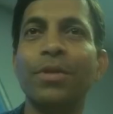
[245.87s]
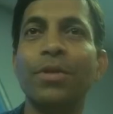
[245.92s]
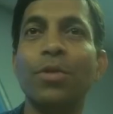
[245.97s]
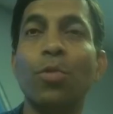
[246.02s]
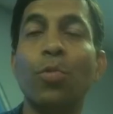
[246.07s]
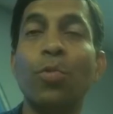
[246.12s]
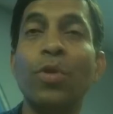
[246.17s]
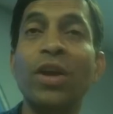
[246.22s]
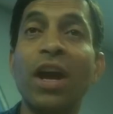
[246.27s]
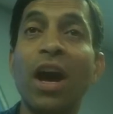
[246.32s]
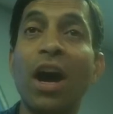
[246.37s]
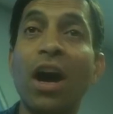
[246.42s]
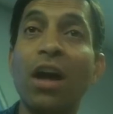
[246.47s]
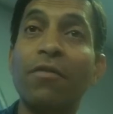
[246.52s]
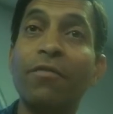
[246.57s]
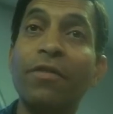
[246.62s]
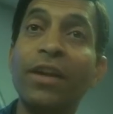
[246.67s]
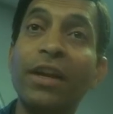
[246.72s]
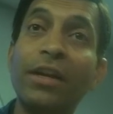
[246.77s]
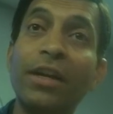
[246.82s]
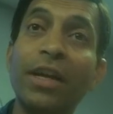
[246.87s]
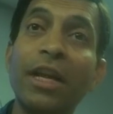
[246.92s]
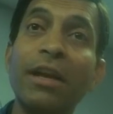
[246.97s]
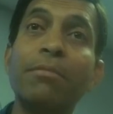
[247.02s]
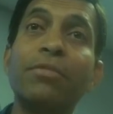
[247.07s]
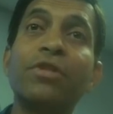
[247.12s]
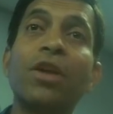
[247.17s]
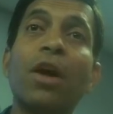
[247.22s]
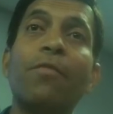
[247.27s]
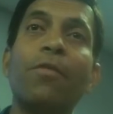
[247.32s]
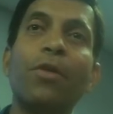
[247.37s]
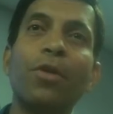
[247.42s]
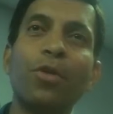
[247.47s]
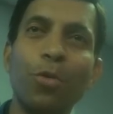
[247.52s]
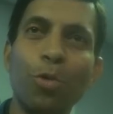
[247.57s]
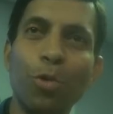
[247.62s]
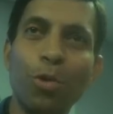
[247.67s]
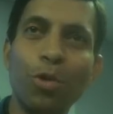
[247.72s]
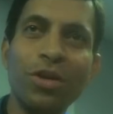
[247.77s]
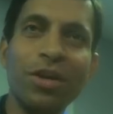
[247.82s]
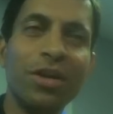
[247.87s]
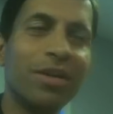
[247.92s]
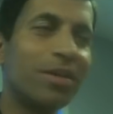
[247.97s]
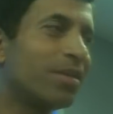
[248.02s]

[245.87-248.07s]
We are victims of our own